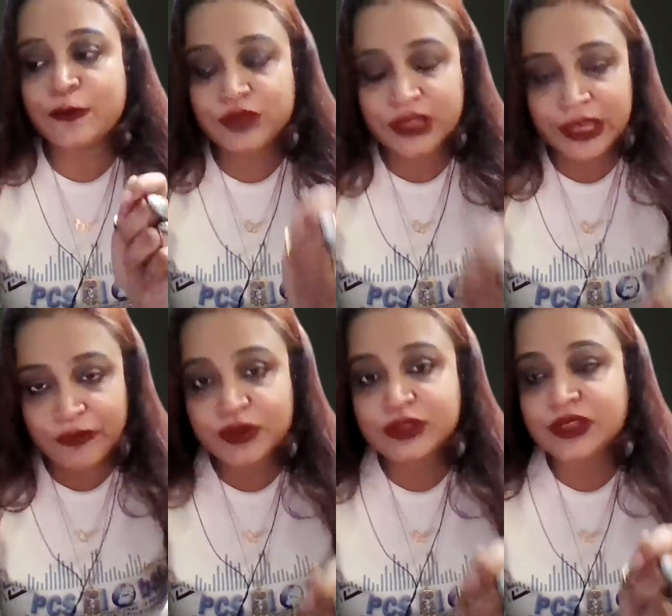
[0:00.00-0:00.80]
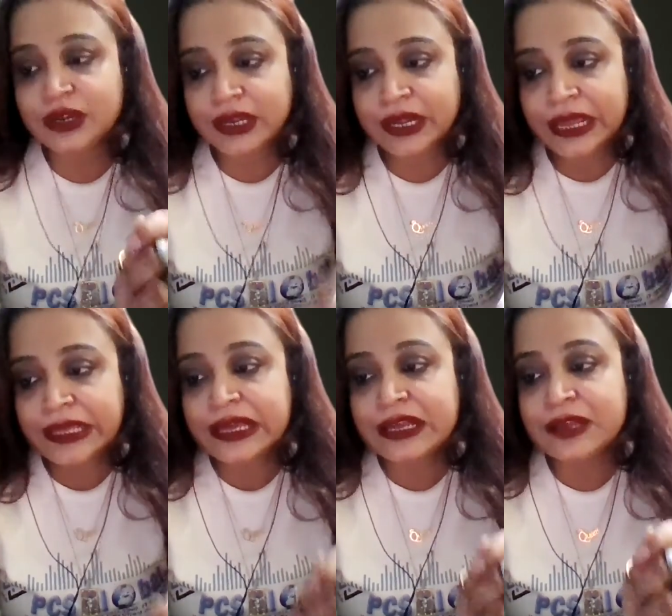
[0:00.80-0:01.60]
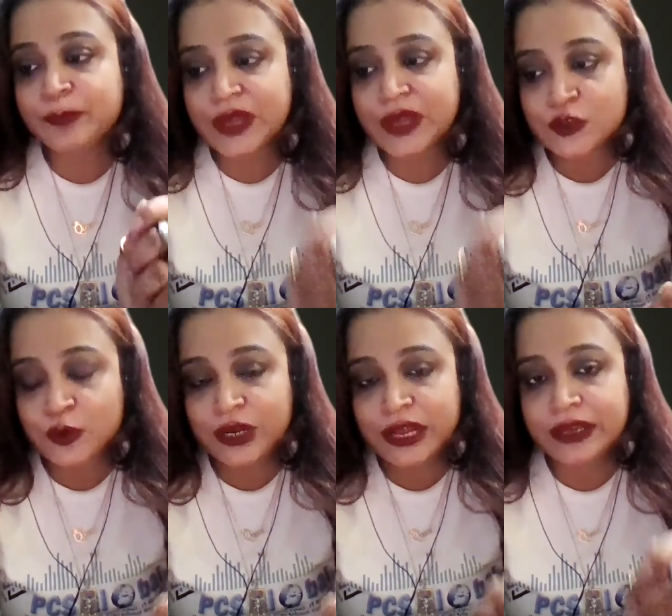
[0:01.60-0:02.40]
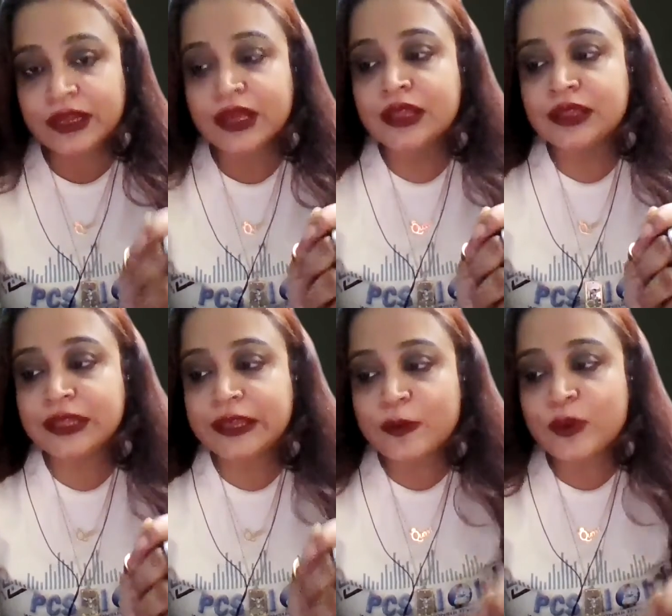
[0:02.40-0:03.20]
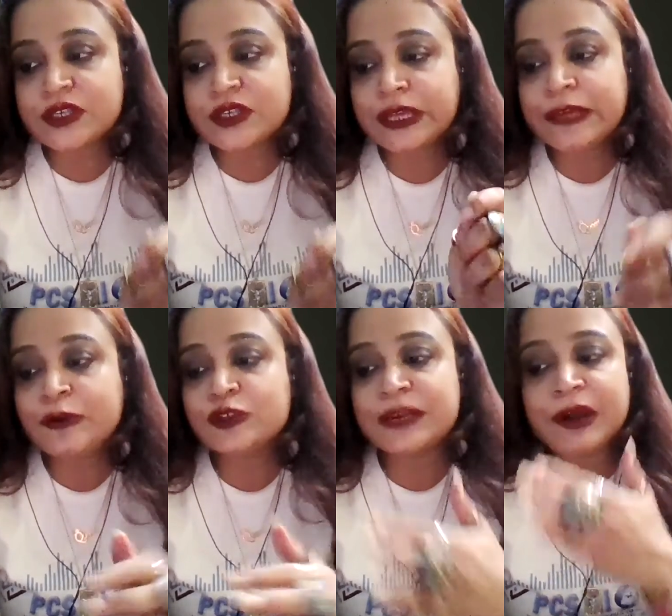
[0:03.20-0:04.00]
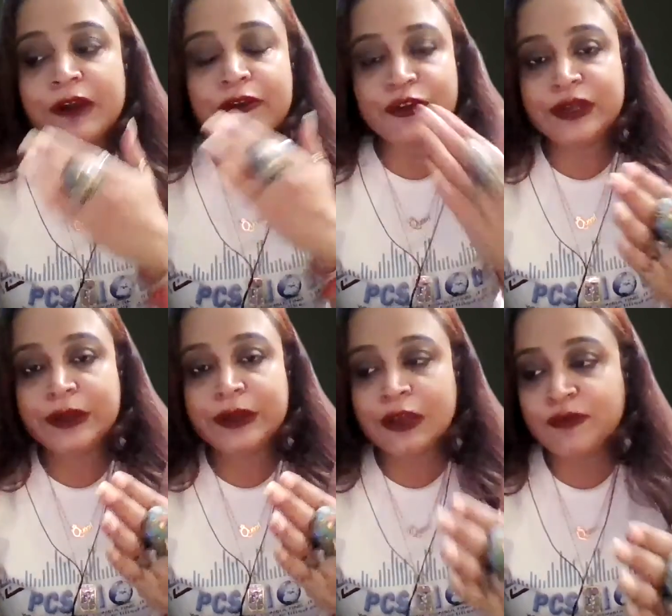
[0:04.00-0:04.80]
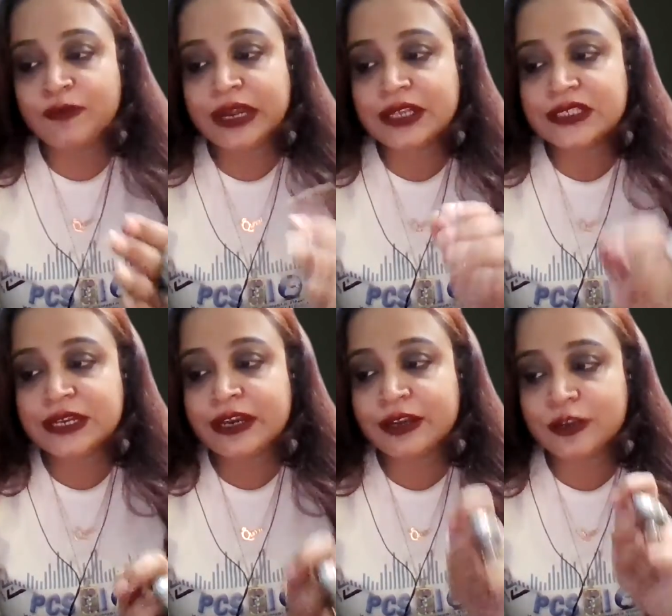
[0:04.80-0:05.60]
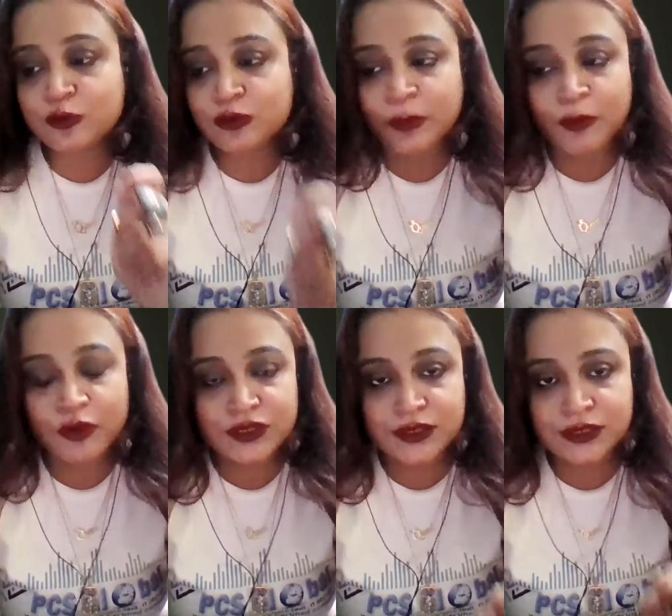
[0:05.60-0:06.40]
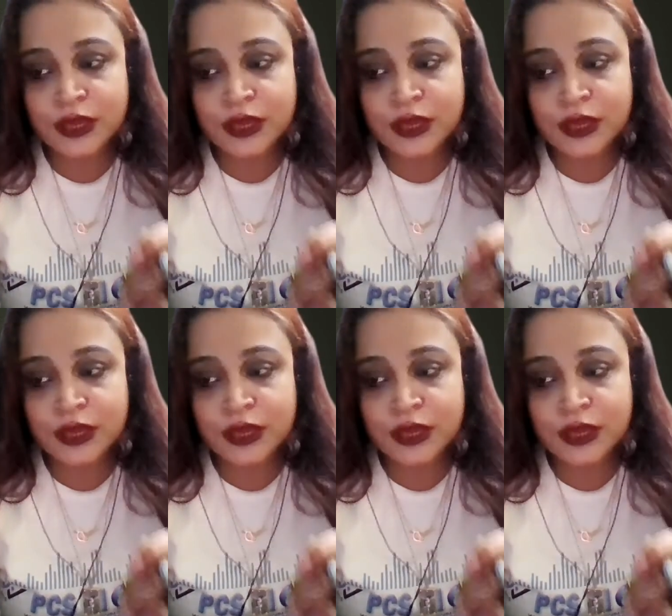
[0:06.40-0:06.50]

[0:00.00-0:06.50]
With everything taking place online, there was a huge amount of data generated through the processes,